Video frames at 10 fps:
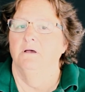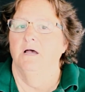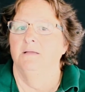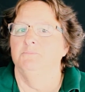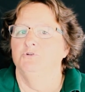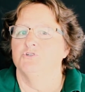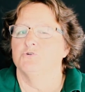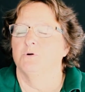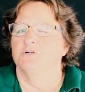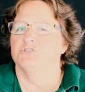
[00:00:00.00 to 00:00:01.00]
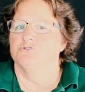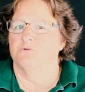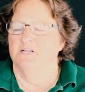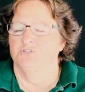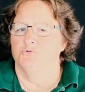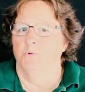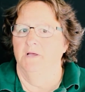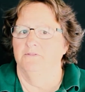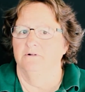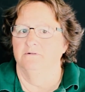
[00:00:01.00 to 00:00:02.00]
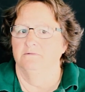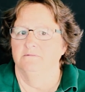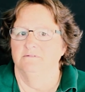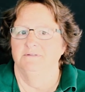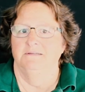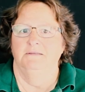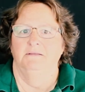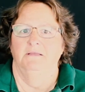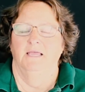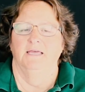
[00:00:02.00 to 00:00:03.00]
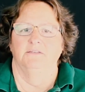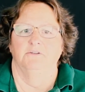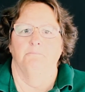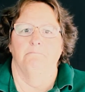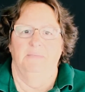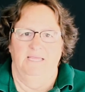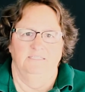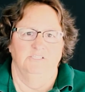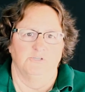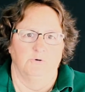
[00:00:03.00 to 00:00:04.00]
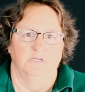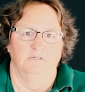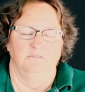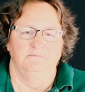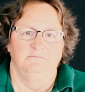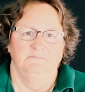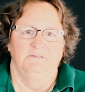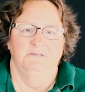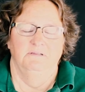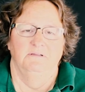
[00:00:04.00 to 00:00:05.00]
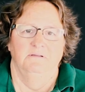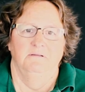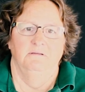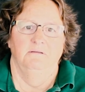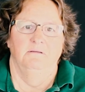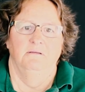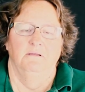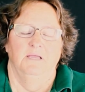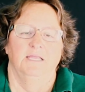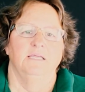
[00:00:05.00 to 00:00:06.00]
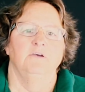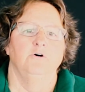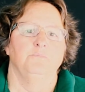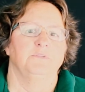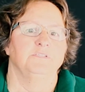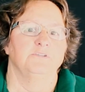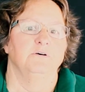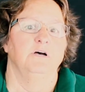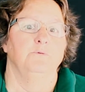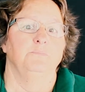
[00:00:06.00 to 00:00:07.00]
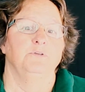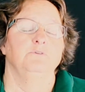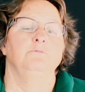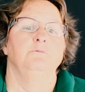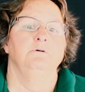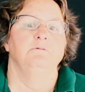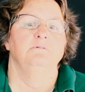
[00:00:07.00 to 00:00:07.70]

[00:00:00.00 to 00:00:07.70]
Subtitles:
I'm used to our strange weather and bad soil, and I hope this will help you